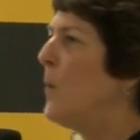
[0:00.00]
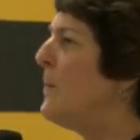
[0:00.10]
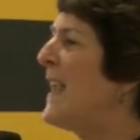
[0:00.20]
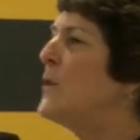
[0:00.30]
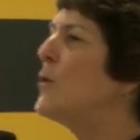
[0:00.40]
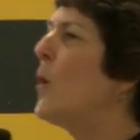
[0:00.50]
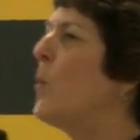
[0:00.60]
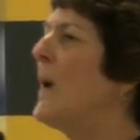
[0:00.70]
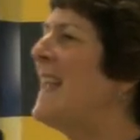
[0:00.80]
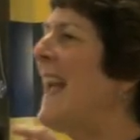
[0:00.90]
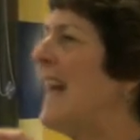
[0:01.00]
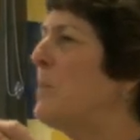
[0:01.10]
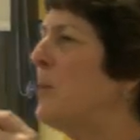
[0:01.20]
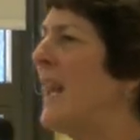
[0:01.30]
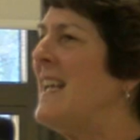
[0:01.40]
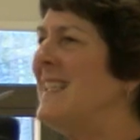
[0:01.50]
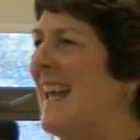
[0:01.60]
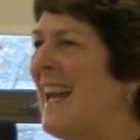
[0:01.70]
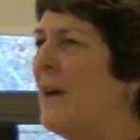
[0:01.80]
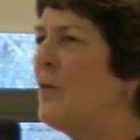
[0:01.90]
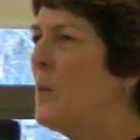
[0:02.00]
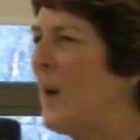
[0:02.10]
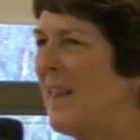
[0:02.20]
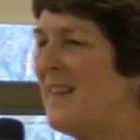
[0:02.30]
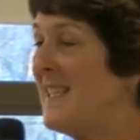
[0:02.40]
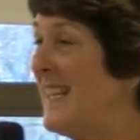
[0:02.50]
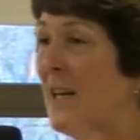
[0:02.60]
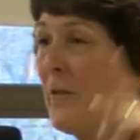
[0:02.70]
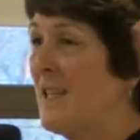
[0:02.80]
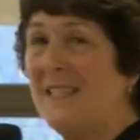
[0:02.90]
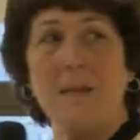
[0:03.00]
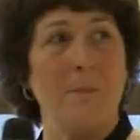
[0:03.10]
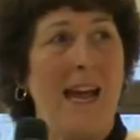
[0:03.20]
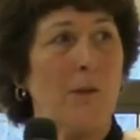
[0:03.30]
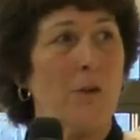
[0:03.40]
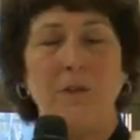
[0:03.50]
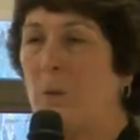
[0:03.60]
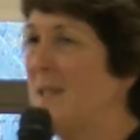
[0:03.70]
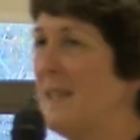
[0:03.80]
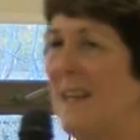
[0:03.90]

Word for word: made sure we had a place at every one of these hearings. Didn't matter if it was